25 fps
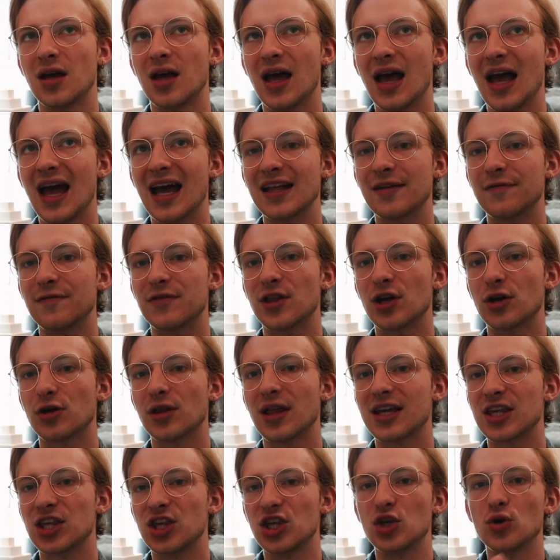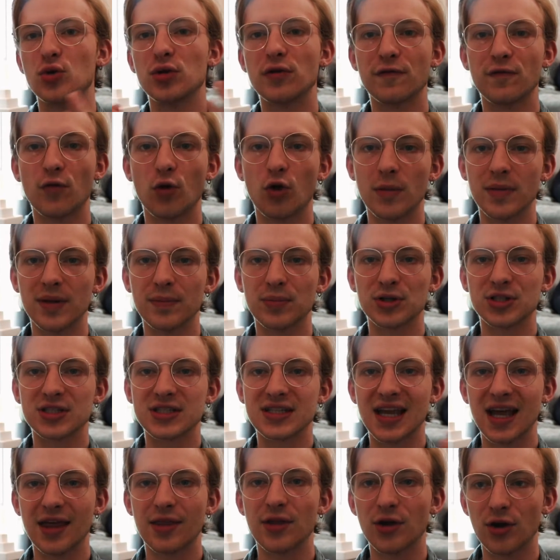And if they're uniform and put
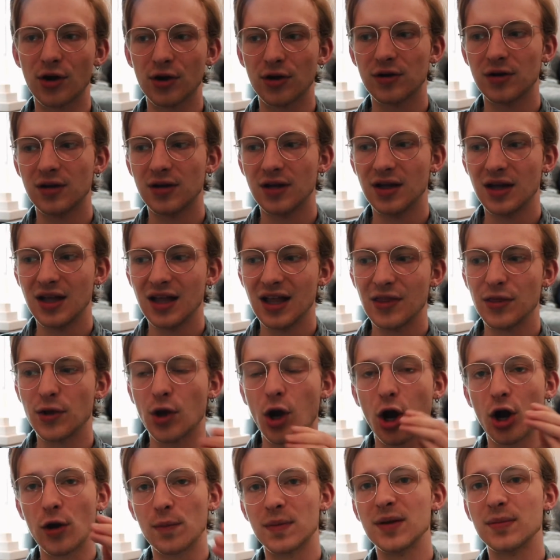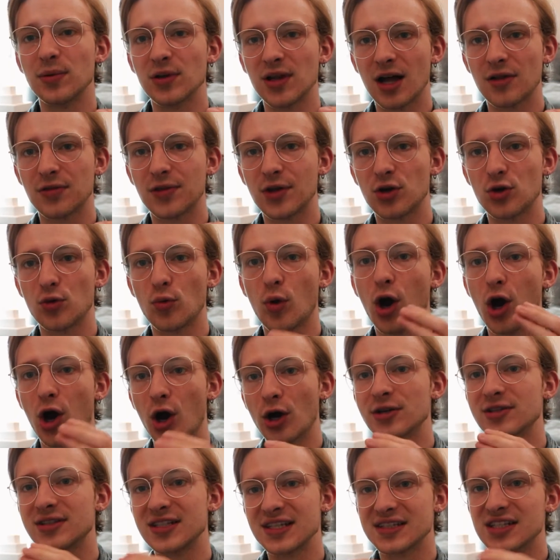together, there are people out there who
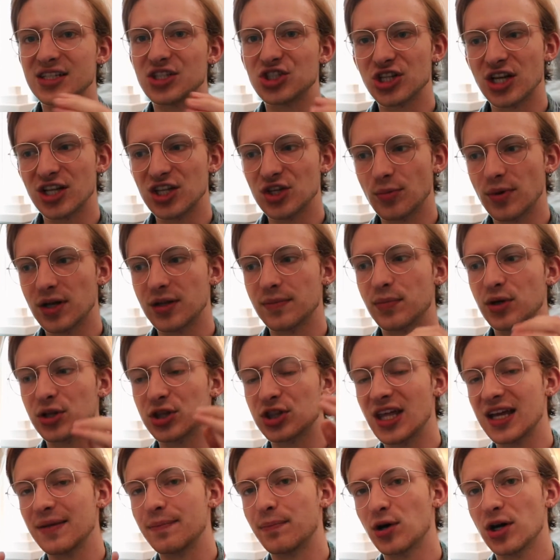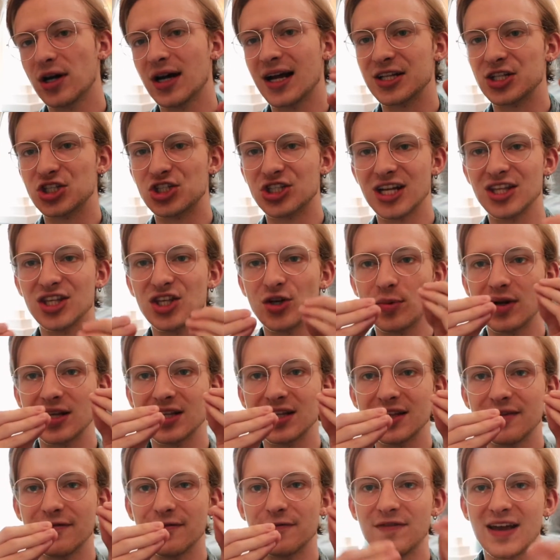are disingenuine, but they put a
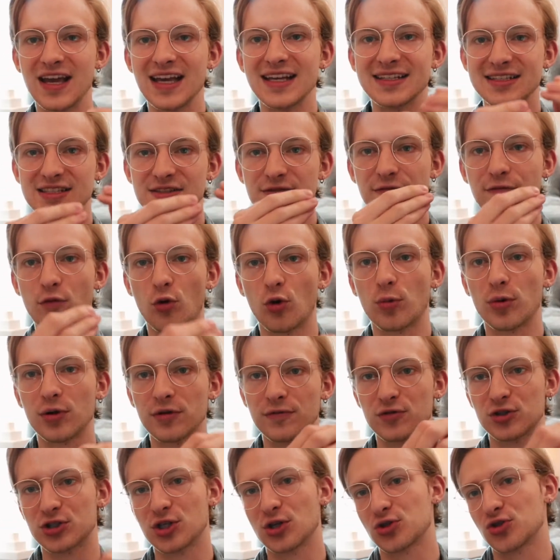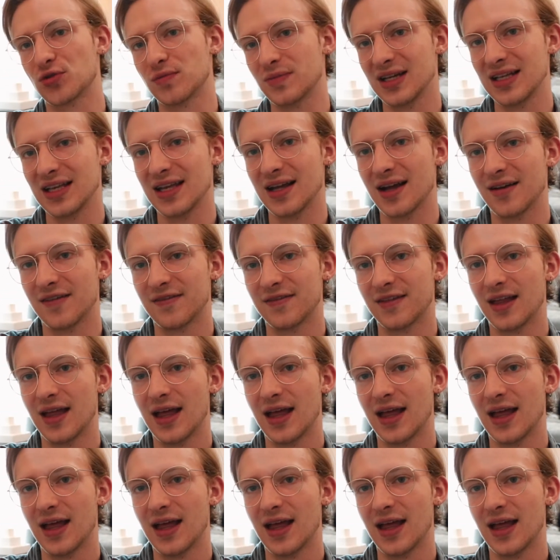genuine face forward for social media.